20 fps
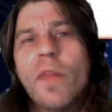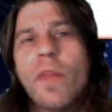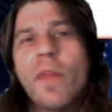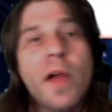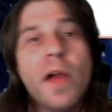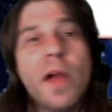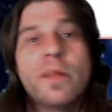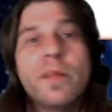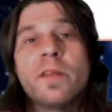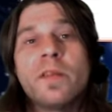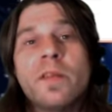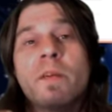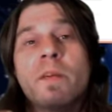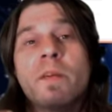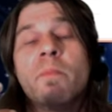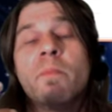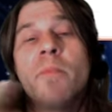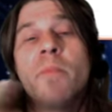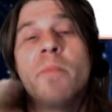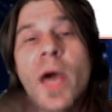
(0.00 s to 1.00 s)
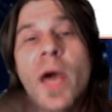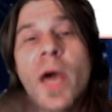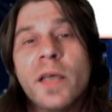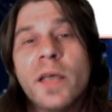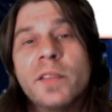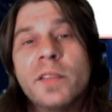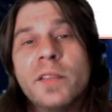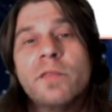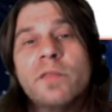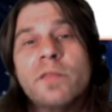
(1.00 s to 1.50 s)
that is some
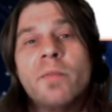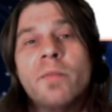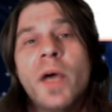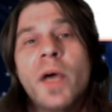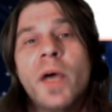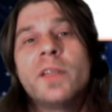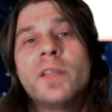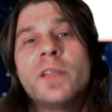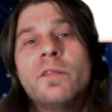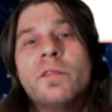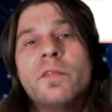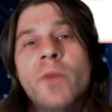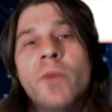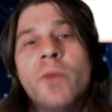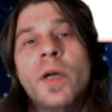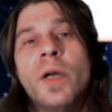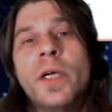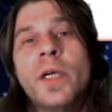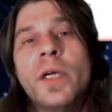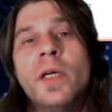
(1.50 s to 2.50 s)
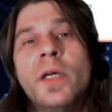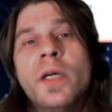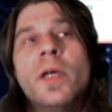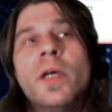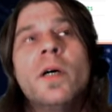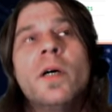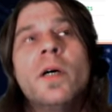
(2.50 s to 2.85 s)
massive money.